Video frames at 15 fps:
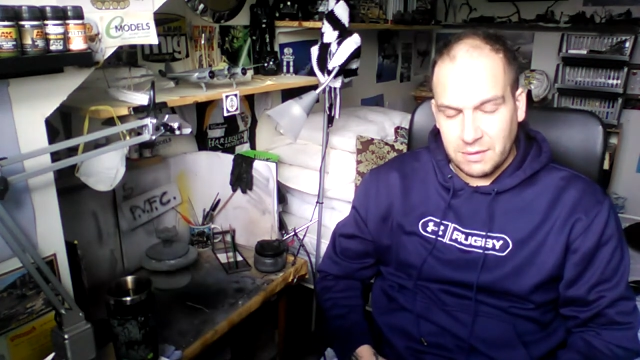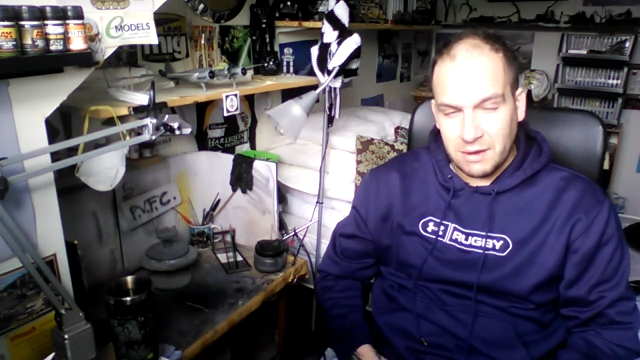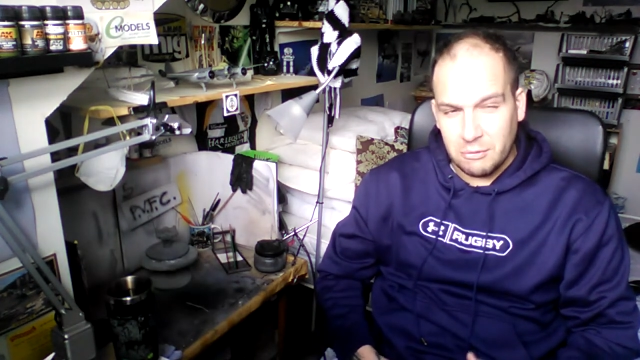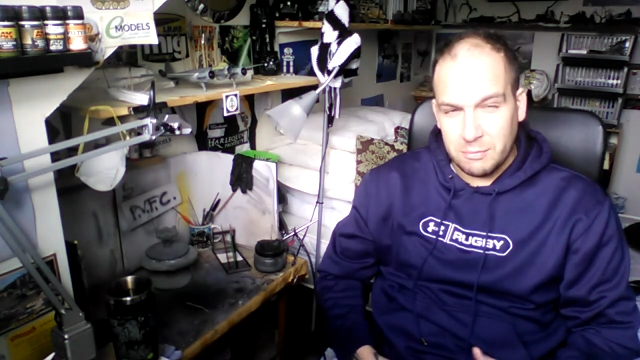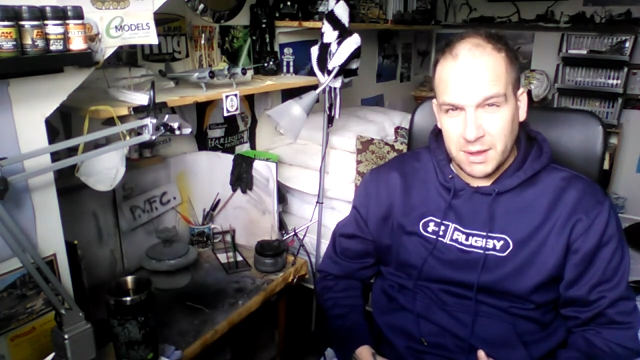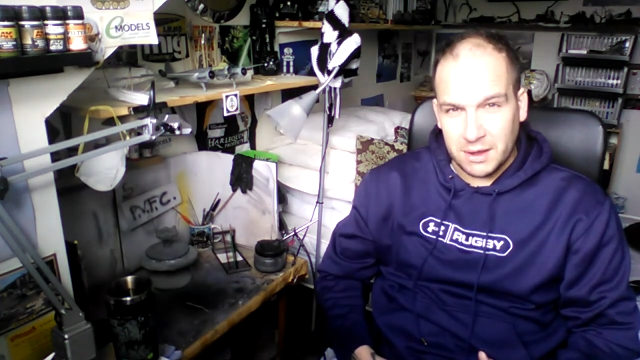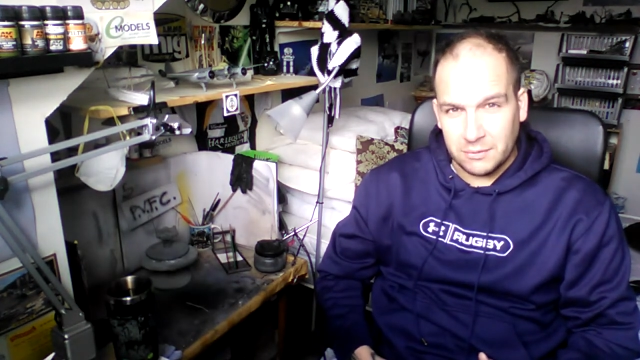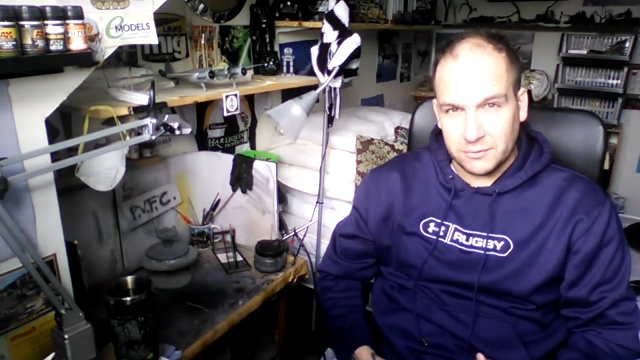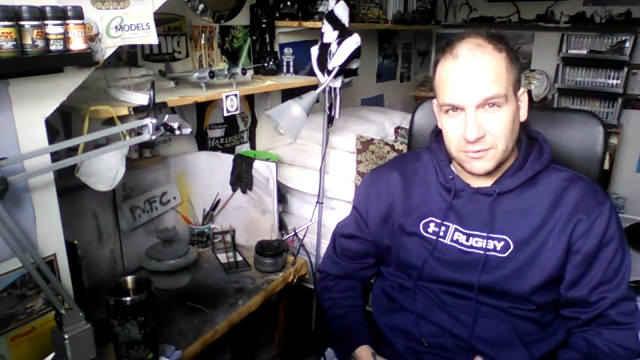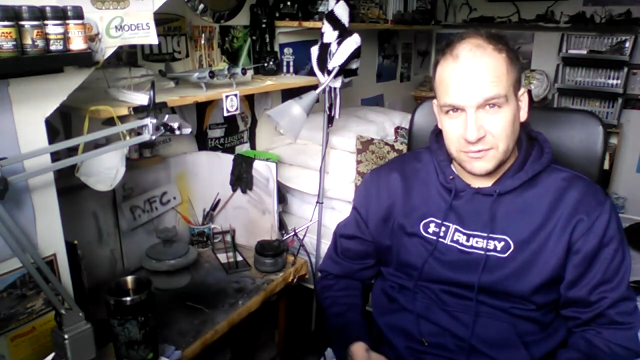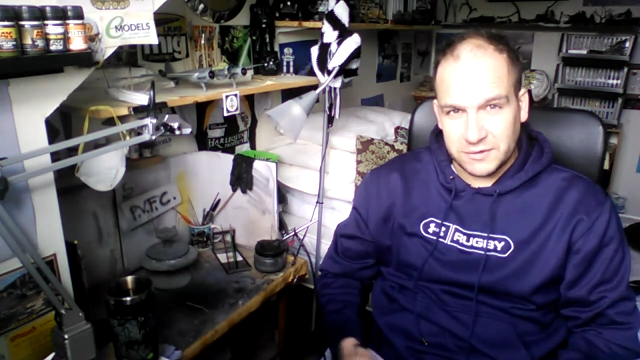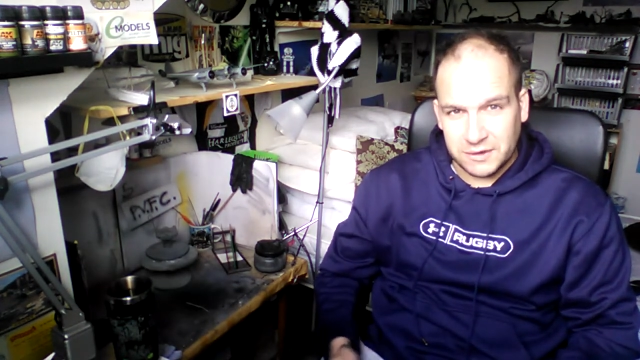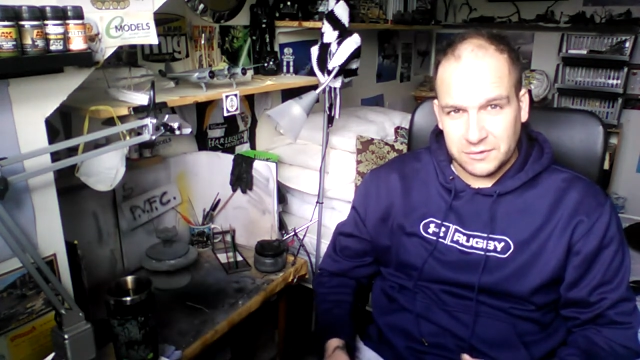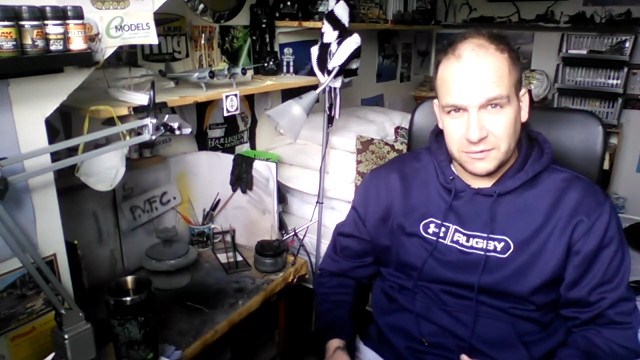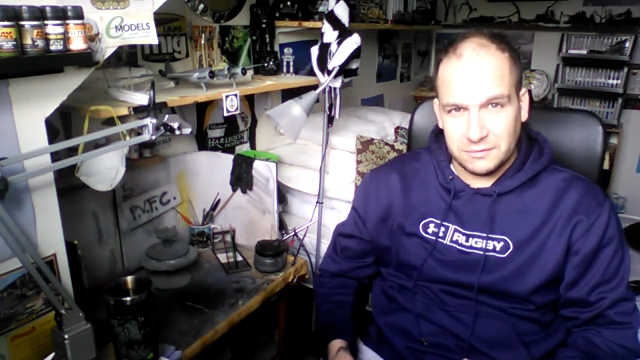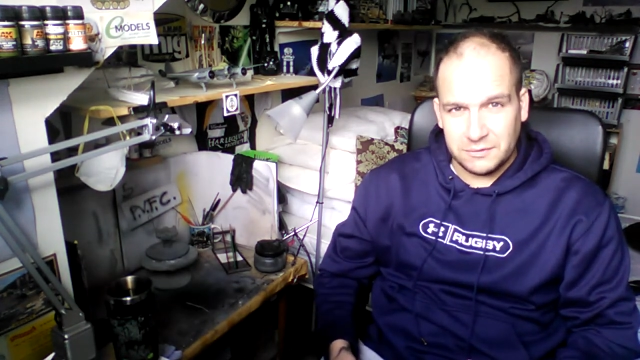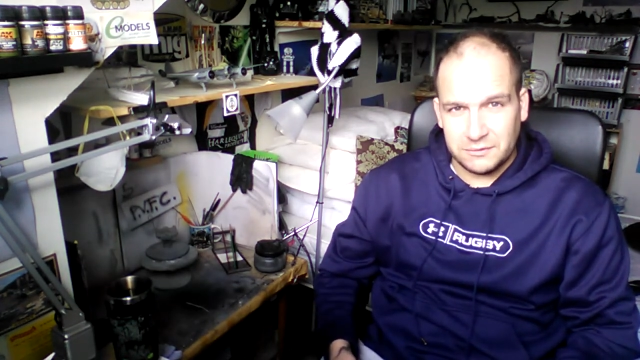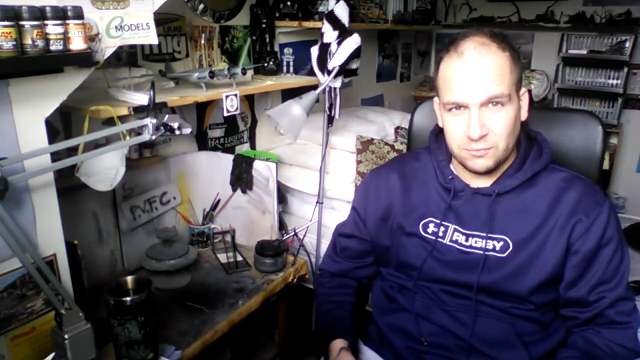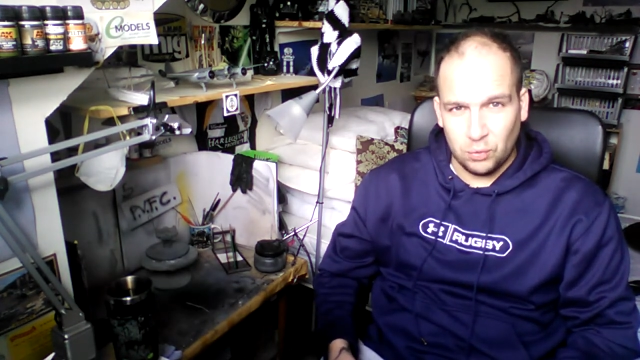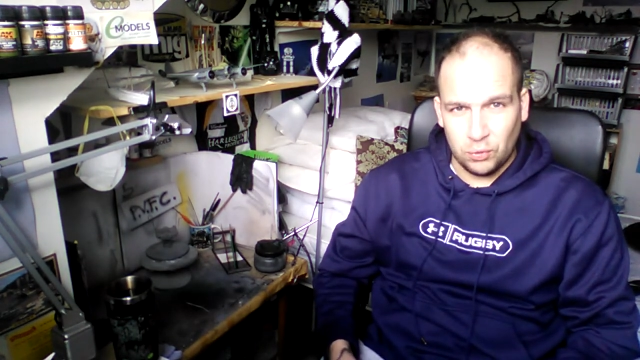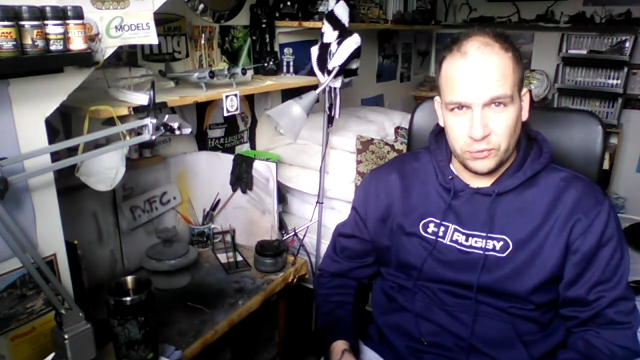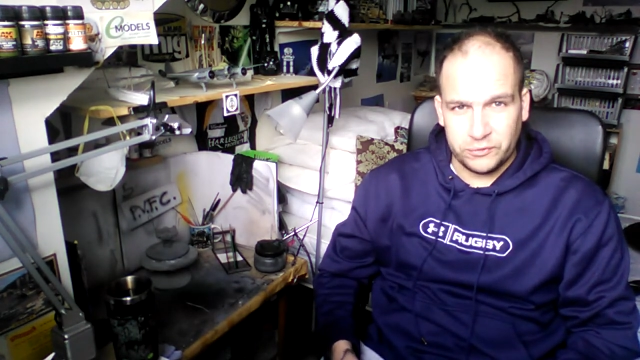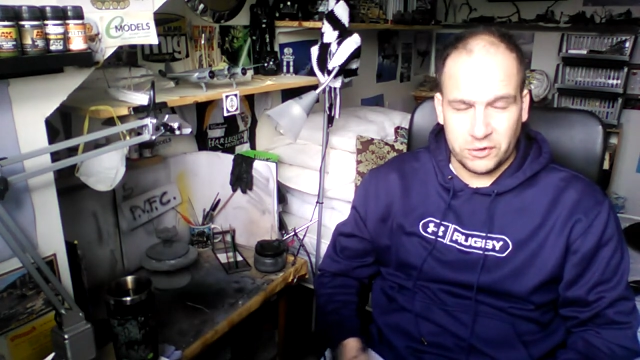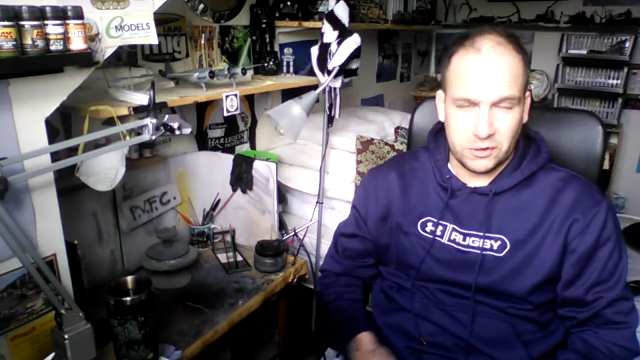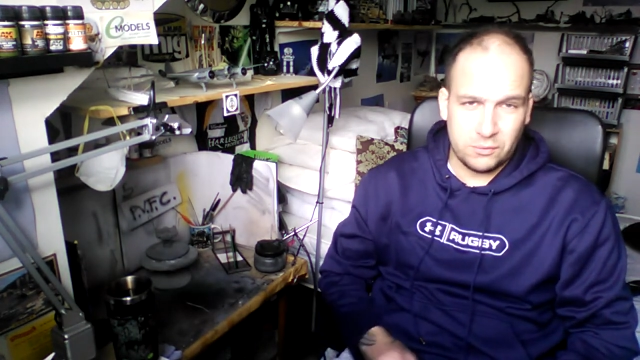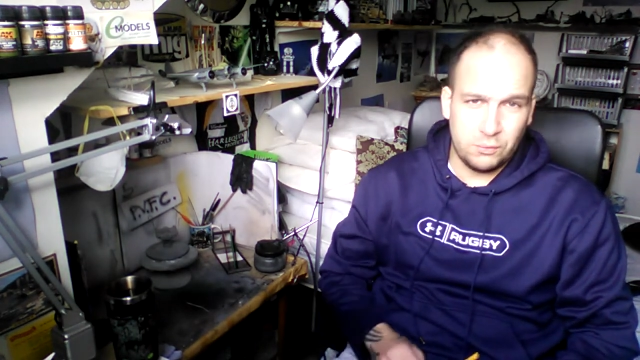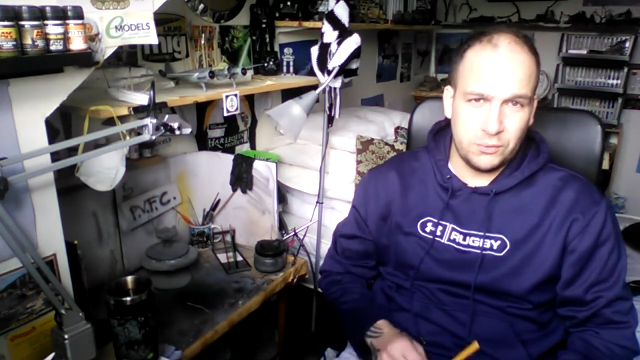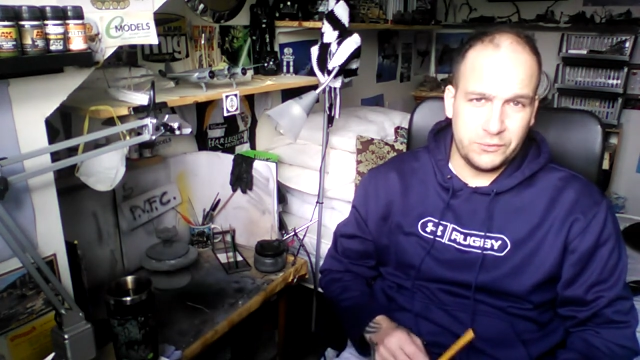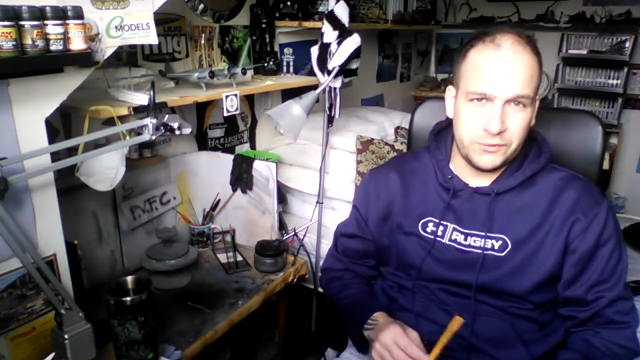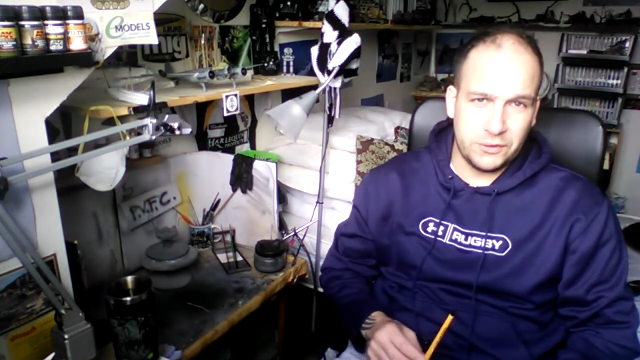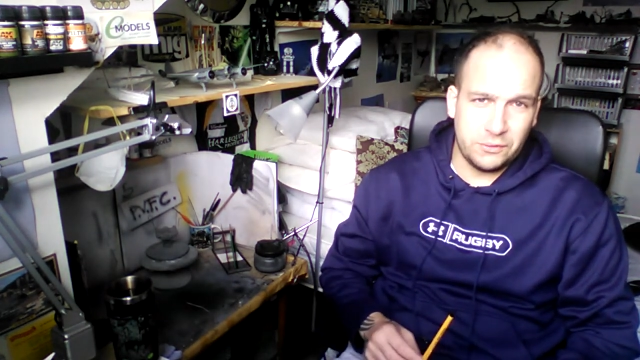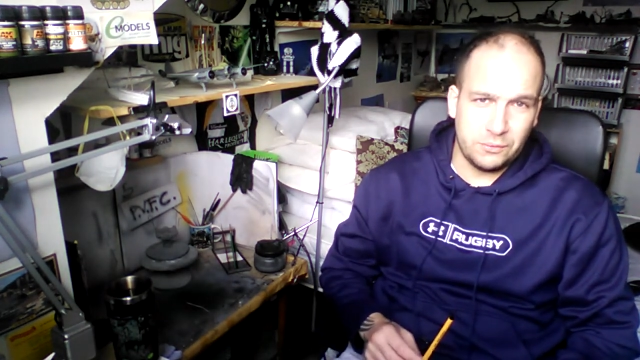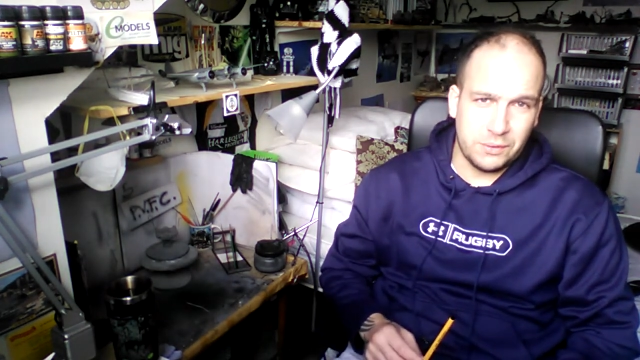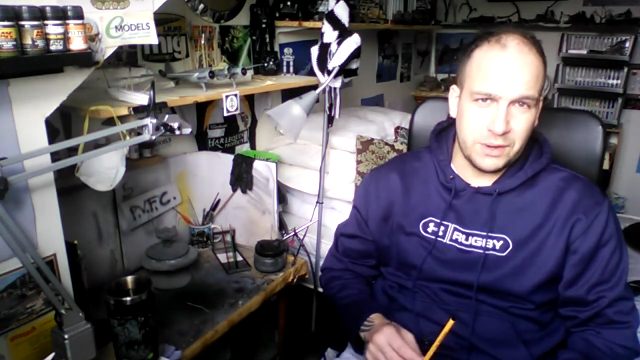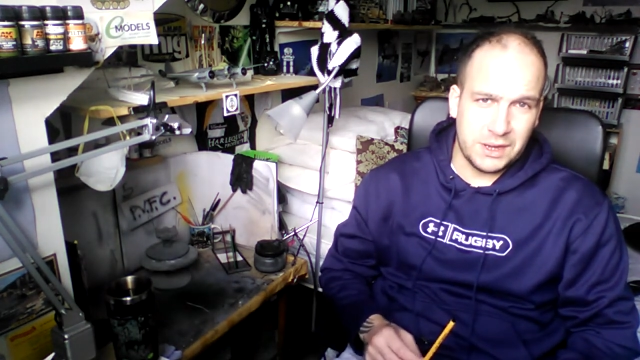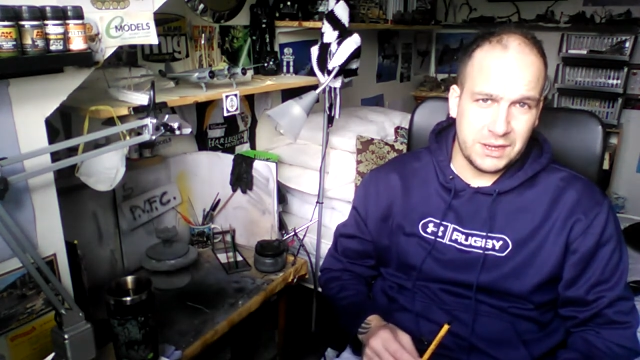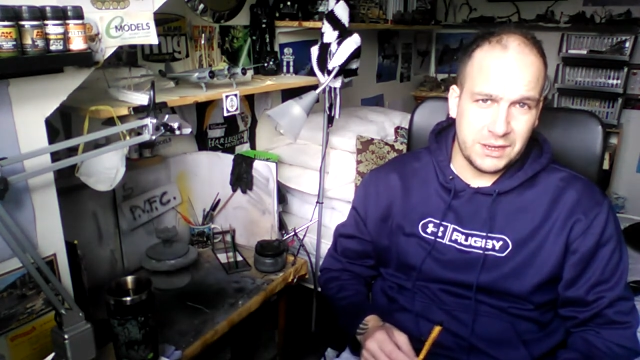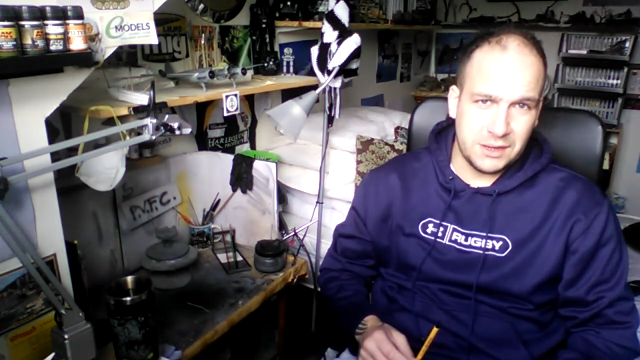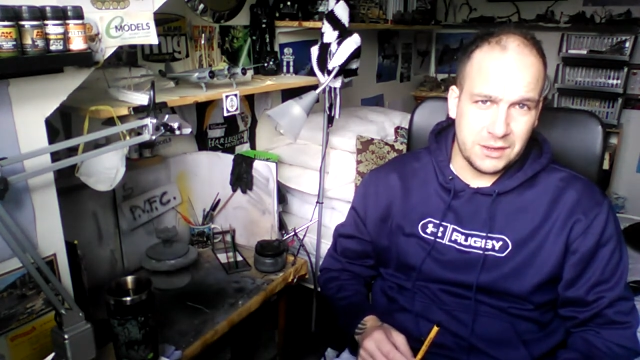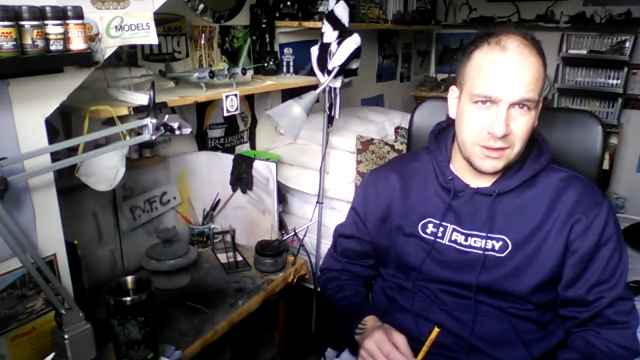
how about instead of doing this Warthog, we'll do a